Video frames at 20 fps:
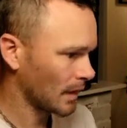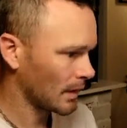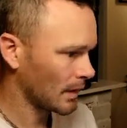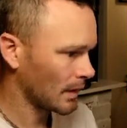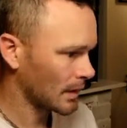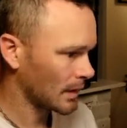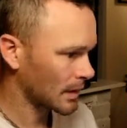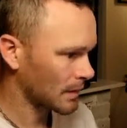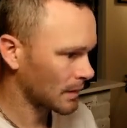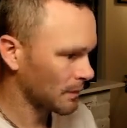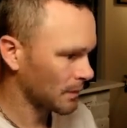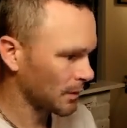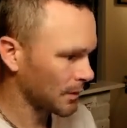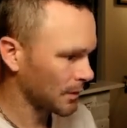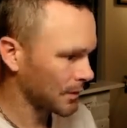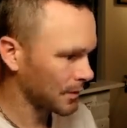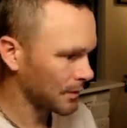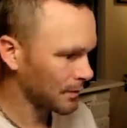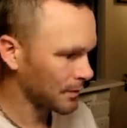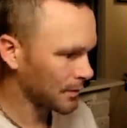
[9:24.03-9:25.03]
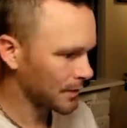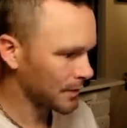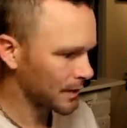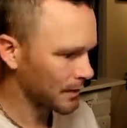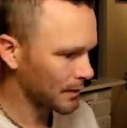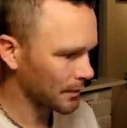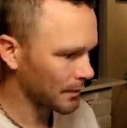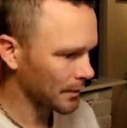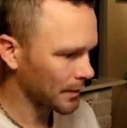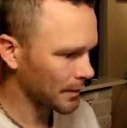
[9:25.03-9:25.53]
Simple, simple,
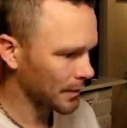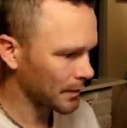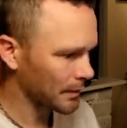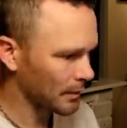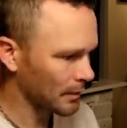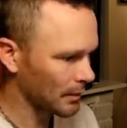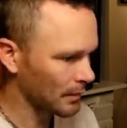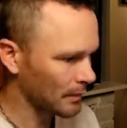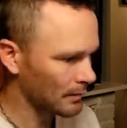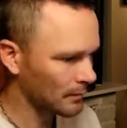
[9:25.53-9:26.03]
simple, simple.